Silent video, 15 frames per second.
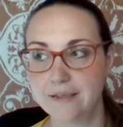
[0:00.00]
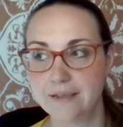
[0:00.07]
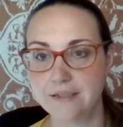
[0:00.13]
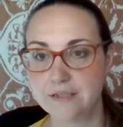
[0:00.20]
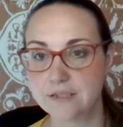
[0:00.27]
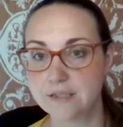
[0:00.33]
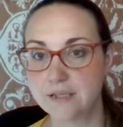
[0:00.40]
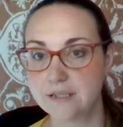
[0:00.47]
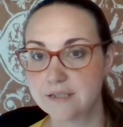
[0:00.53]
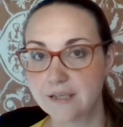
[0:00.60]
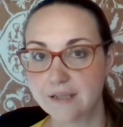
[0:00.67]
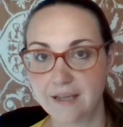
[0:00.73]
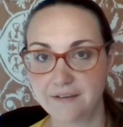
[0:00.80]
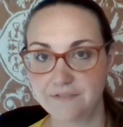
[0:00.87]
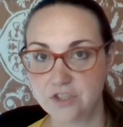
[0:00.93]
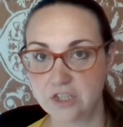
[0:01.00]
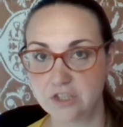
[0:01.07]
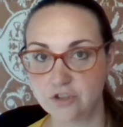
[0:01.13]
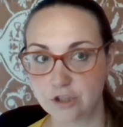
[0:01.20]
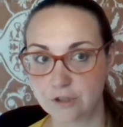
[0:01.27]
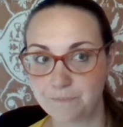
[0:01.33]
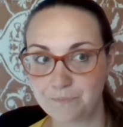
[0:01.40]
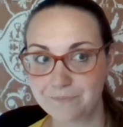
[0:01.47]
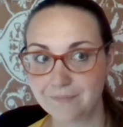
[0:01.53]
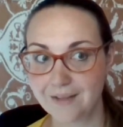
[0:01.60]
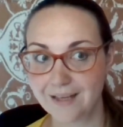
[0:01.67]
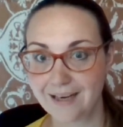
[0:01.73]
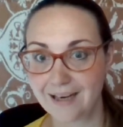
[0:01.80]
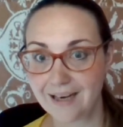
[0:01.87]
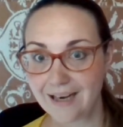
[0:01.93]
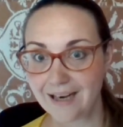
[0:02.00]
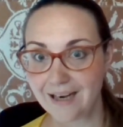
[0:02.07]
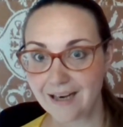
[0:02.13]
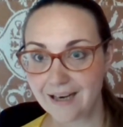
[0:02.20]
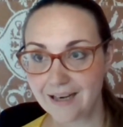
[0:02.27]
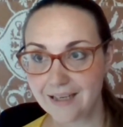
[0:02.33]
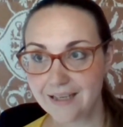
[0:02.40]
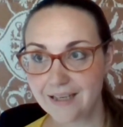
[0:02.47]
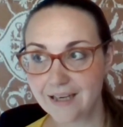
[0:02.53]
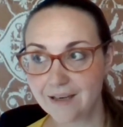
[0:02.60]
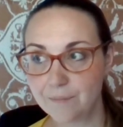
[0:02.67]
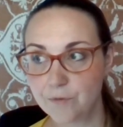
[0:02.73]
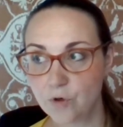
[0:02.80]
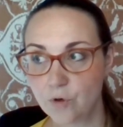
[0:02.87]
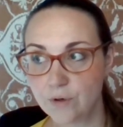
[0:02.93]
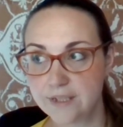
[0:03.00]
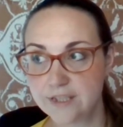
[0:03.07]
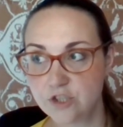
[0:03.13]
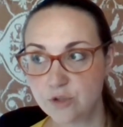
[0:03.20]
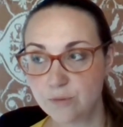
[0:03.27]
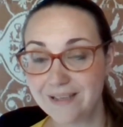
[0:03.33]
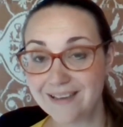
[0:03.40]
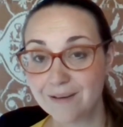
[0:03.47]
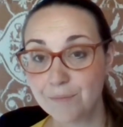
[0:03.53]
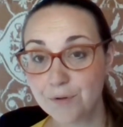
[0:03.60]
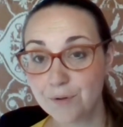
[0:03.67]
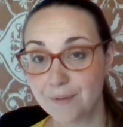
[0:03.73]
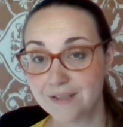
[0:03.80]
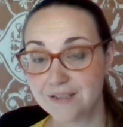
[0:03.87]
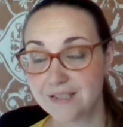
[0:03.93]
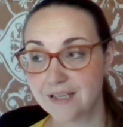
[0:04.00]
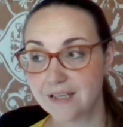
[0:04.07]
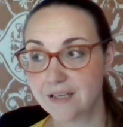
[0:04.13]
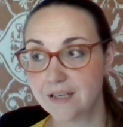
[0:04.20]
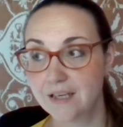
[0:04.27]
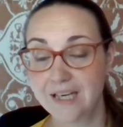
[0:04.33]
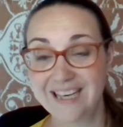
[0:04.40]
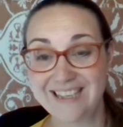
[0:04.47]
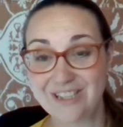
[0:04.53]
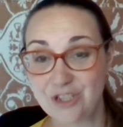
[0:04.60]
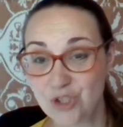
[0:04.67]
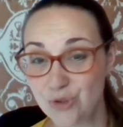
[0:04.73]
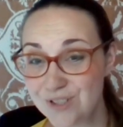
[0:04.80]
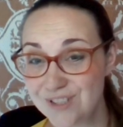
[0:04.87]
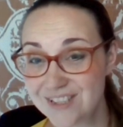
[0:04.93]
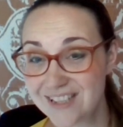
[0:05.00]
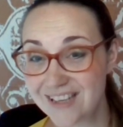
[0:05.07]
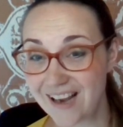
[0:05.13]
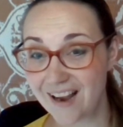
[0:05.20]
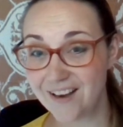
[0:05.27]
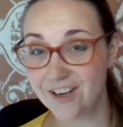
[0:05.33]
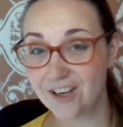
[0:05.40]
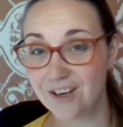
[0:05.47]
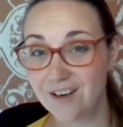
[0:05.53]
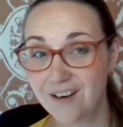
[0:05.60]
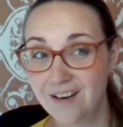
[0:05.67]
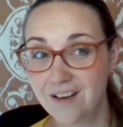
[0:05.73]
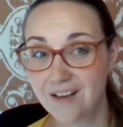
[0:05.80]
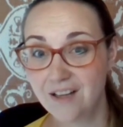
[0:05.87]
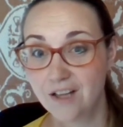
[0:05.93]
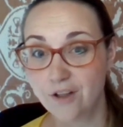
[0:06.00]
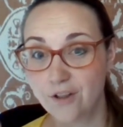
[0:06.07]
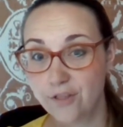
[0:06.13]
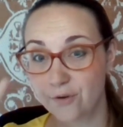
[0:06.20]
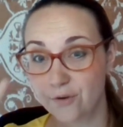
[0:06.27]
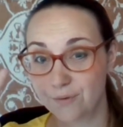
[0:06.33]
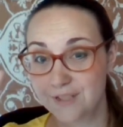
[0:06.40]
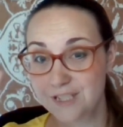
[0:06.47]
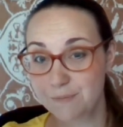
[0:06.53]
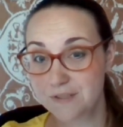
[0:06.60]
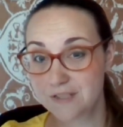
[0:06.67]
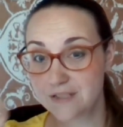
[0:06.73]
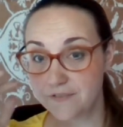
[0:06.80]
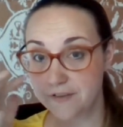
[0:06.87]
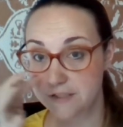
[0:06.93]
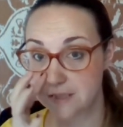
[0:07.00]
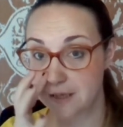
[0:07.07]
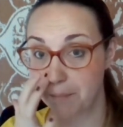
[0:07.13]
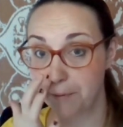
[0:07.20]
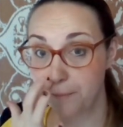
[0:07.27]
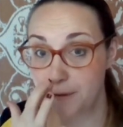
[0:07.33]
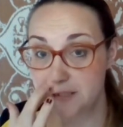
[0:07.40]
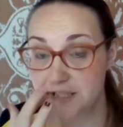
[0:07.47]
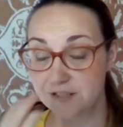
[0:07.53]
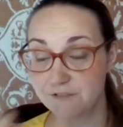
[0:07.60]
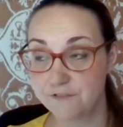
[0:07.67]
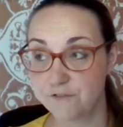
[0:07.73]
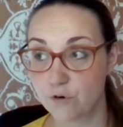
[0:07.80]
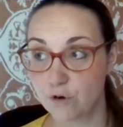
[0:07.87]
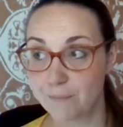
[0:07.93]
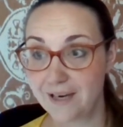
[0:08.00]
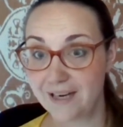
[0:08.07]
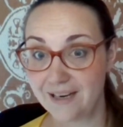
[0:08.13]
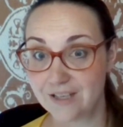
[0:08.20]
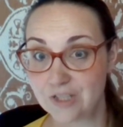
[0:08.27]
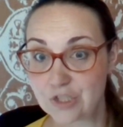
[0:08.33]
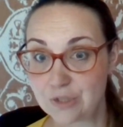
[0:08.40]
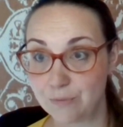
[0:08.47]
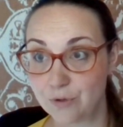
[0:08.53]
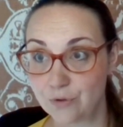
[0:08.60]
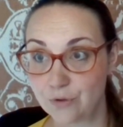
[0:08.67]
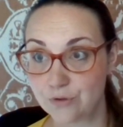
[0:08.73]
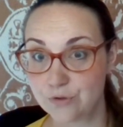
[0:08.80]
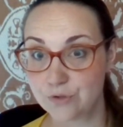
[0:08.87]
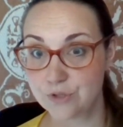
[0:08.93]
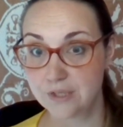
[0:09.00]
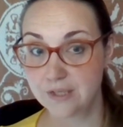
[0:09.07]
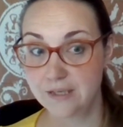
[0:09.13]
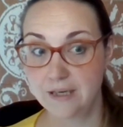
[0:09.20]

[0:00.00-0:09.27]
it's, it's a life changer. I am going to be implementing, as soon as they get here, three specific supplements for my Hashimoto's.